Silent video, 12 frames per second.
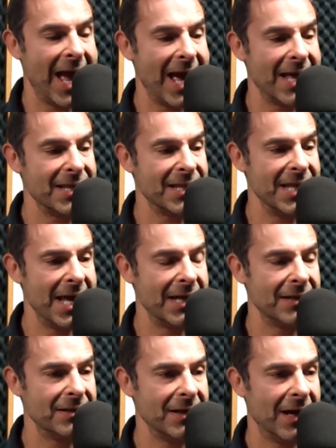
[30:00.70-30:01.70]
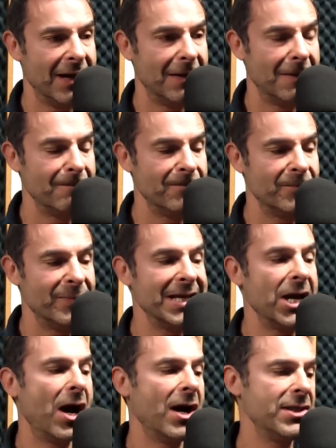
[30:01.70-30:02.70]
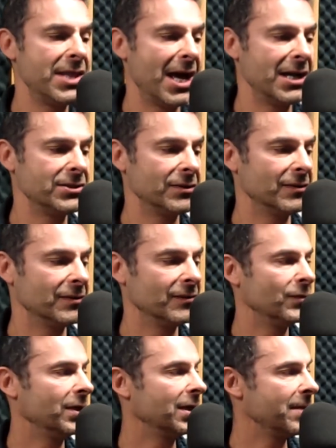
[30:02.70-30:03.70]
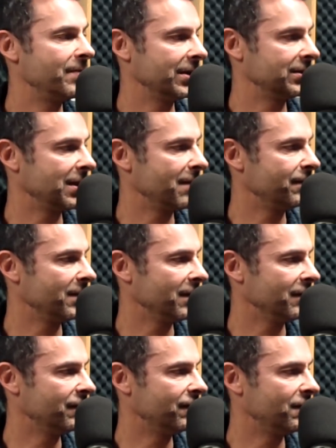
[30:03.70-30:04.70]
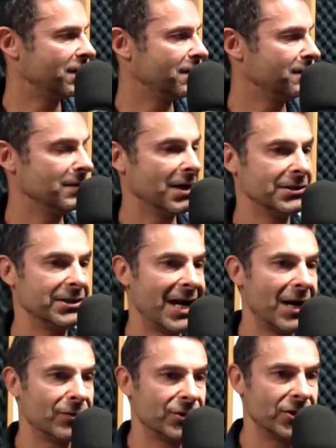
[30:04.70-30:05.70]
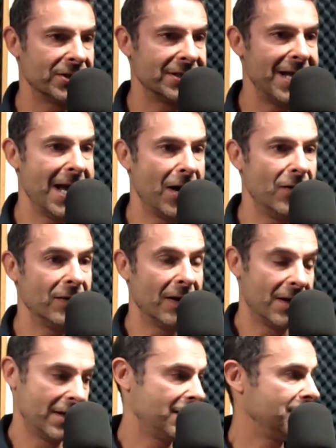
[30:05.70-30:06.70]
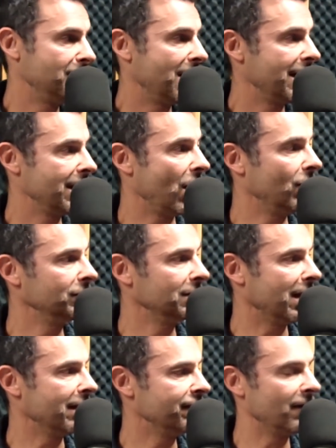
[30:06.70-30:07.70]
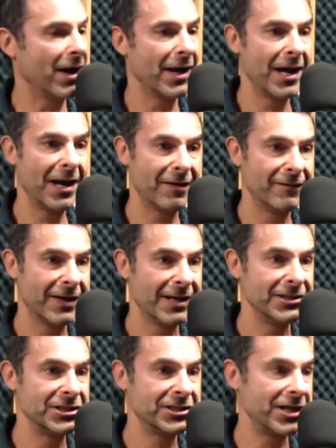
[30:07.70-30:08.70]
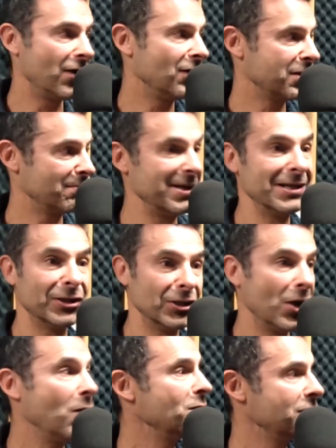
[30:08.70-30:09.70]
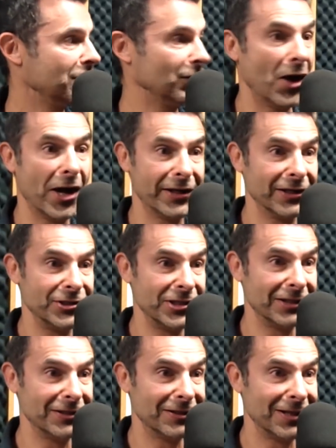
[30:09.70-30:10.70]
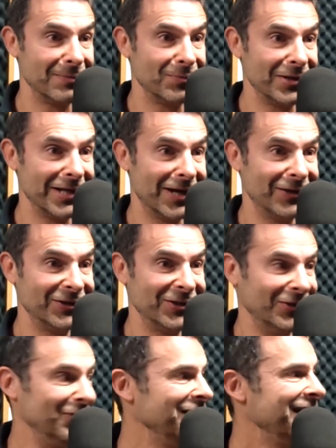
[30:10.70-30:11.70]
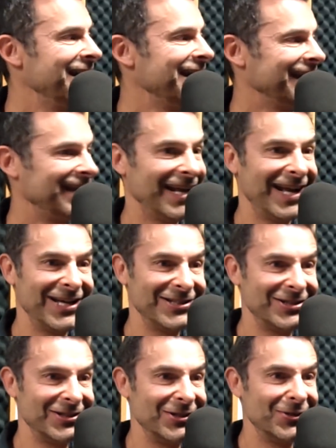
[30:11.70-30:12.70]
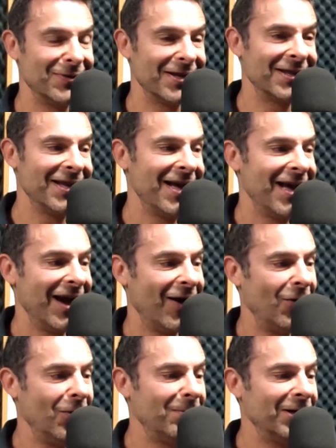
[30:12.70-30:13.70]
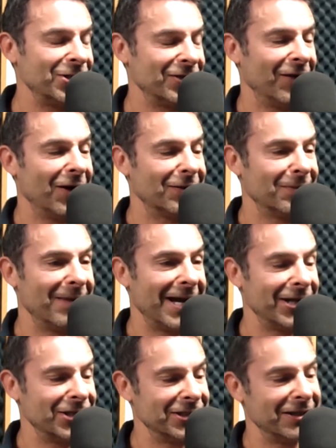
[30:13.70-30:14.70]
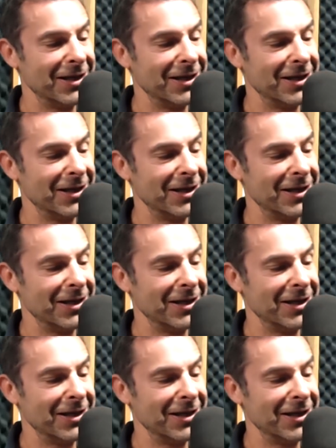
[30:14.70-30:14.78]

And then beyond that, what I picked up from Daryl just now, in my own life, I have a stealth below the line agenda that I'm putting out too, that has to do with a whole bunch of other baggage.